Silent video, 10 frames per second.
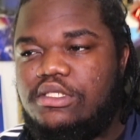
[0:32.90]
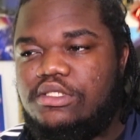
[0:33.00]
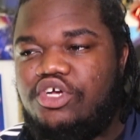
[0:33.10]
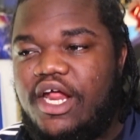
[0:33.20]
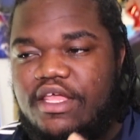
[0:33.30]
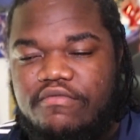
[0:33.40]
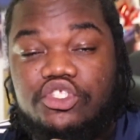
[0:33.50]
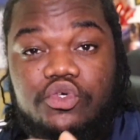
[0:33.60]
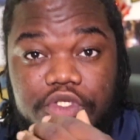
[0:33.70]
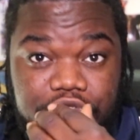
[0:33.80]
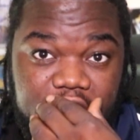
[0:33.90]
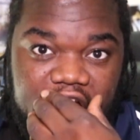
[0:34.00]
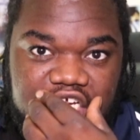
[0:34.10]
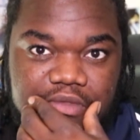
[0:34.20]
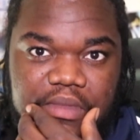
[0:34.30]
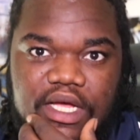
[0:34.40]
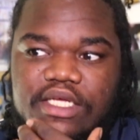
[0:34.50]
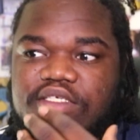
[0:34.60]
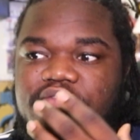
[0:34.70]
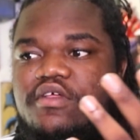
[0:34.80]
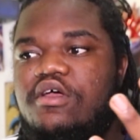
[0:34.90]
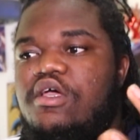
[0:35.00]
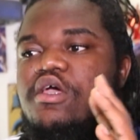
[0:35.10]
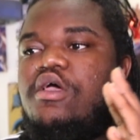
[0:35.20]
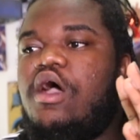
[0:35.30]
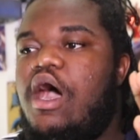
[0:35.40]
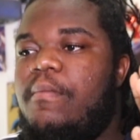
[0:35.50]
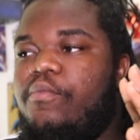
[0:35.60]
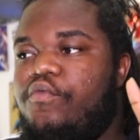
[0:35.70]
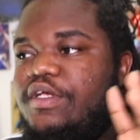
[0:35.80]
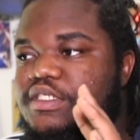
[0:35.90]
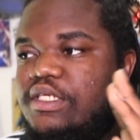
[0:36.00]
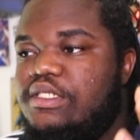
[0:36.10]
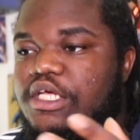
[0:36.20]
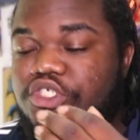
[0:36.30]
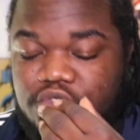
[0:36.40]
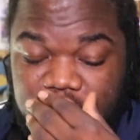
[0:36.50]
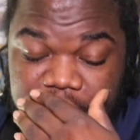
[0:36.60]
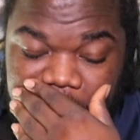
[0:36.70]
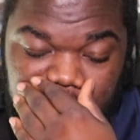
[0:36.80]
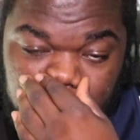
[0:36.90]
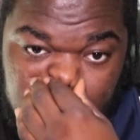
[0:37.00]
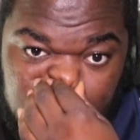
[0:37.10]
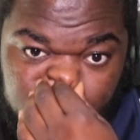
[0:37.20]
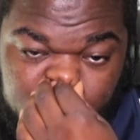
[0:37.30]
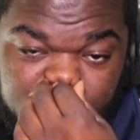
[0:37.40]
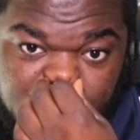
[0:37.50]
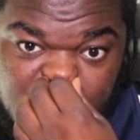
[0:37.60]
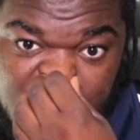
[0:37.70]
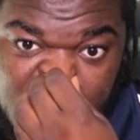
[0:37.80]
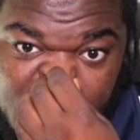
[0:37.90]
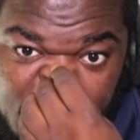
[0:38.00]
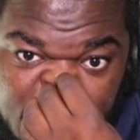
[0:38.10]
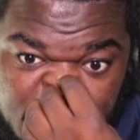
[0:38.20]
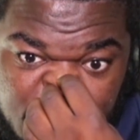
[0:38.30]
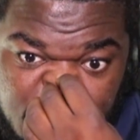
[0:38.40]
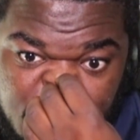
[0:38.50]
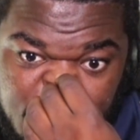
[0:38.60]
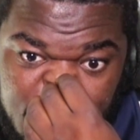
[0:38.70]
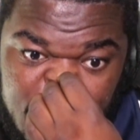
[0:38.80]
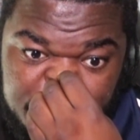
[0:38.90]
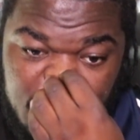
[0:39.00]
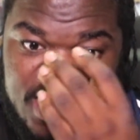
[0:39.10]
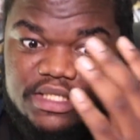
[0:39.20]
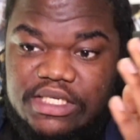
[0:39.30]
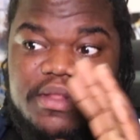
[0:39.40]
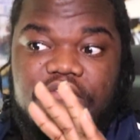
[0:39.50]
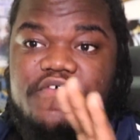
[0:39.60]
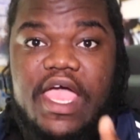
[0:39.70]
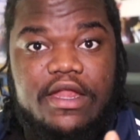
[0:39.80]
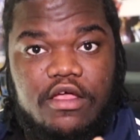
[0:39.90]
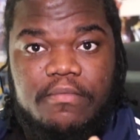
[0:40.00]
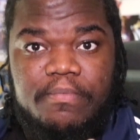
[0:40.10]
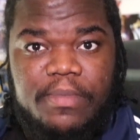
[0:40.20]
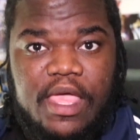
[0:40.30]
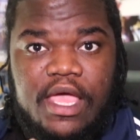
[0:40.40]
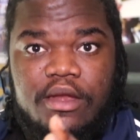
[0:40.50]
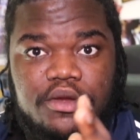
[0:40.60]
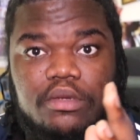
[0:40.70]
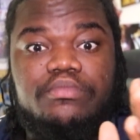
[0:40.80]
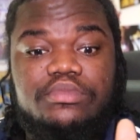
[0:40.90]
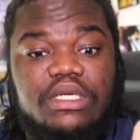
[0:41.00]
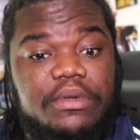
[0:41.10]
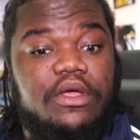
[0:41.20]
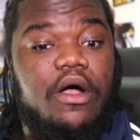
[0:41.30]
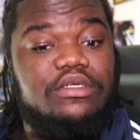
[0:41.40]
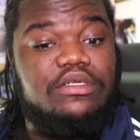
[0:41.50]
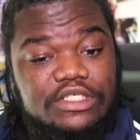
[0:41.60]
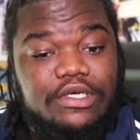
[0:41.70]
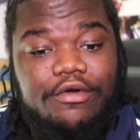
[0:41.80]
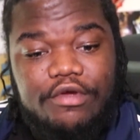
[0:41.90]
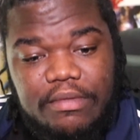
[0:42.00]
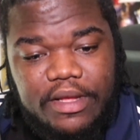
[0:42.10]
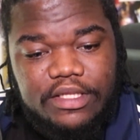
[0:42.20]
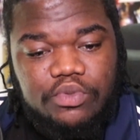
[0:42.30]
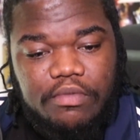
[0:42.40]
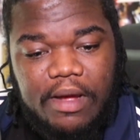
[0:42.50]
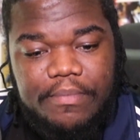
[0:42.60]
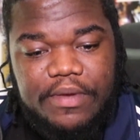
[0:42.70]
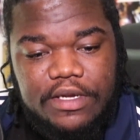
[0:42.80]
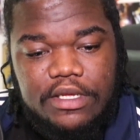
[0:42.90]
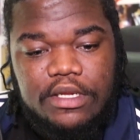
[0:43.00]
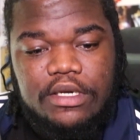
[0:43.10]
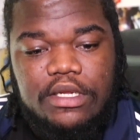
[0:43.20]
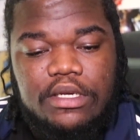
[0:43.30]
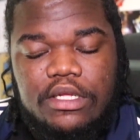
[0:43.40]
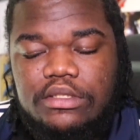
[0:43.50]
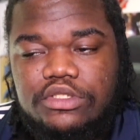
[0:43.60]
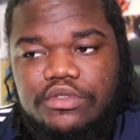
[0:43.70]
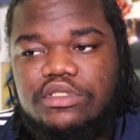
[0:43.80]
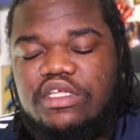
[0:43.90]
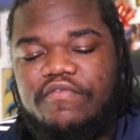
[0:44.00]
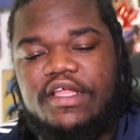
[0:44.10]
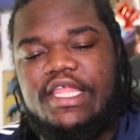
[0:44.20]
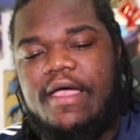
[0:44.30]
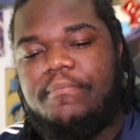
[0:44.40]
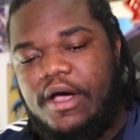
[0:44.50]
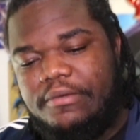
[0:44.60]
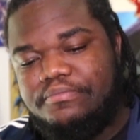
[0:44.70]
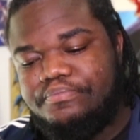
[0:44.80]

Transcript: try to even do this reaction because of the recent issues that's been going on with me and some of the fandom and some of y'all's disagreements with my opinion and certain stuff like that. But